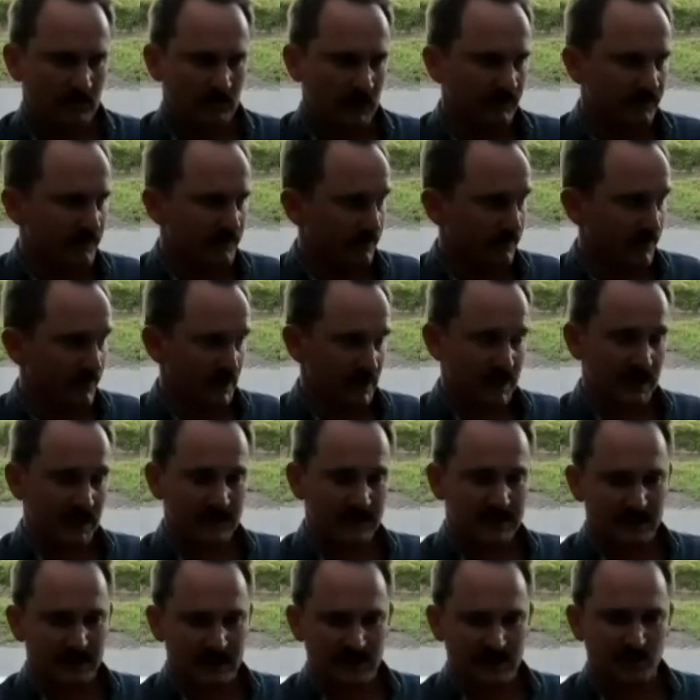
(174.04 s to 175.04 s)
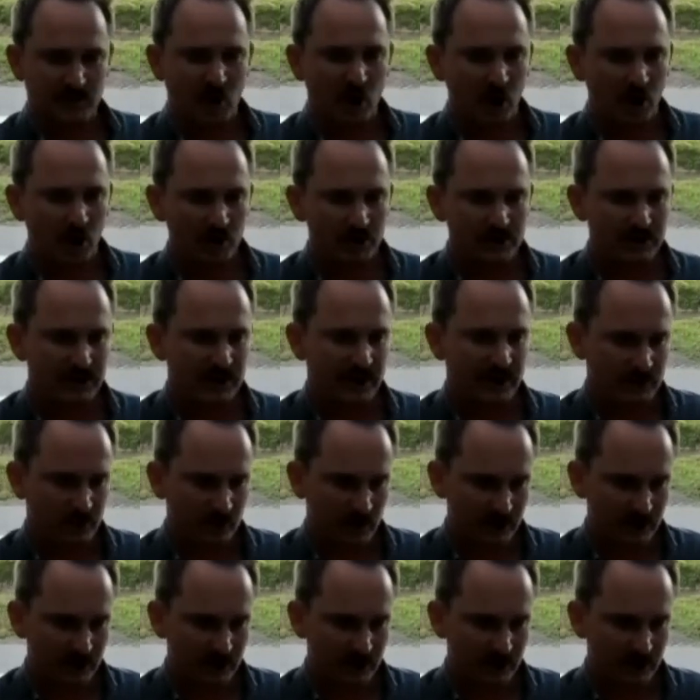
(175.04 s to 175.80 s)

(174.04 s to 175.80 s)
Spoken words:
if it gets exposed,